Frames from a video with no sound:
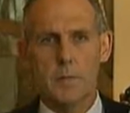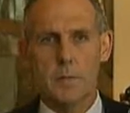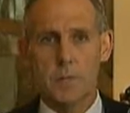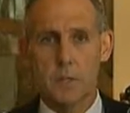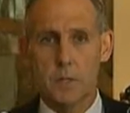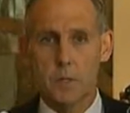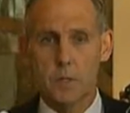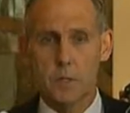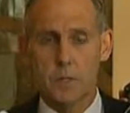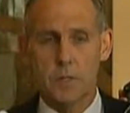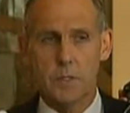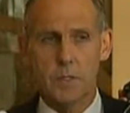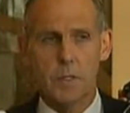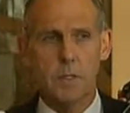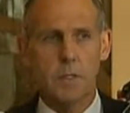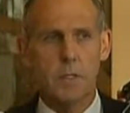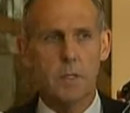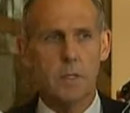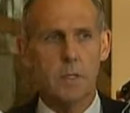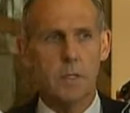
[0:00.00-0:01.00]
soldiers
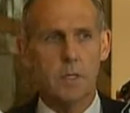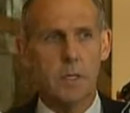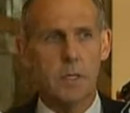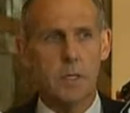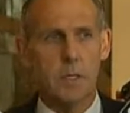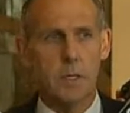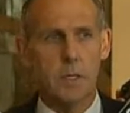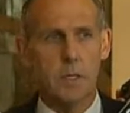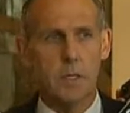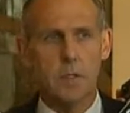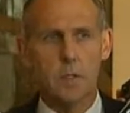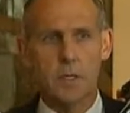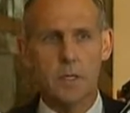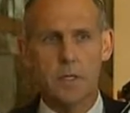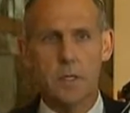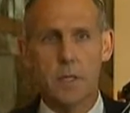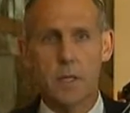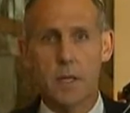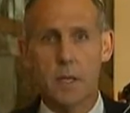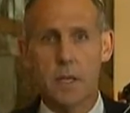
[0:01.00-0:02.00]
injured in
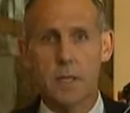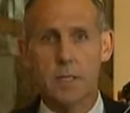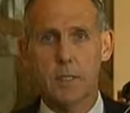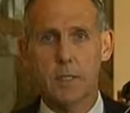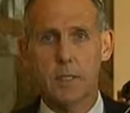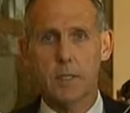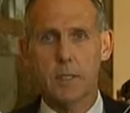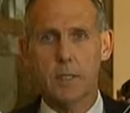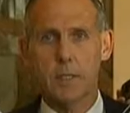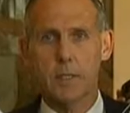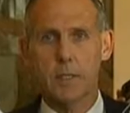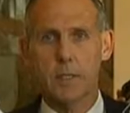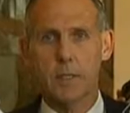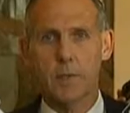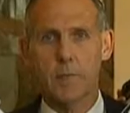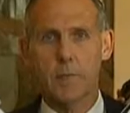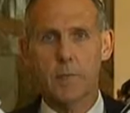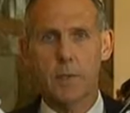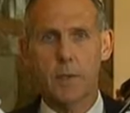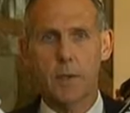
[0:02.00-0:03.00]
just the last
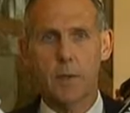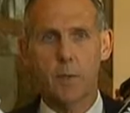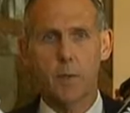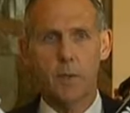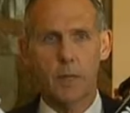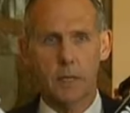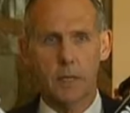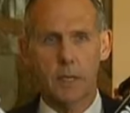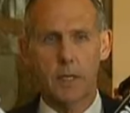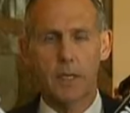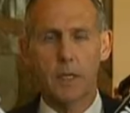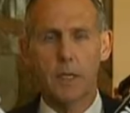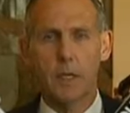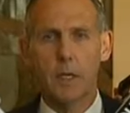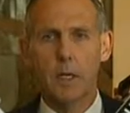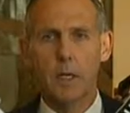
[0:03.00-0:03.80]
week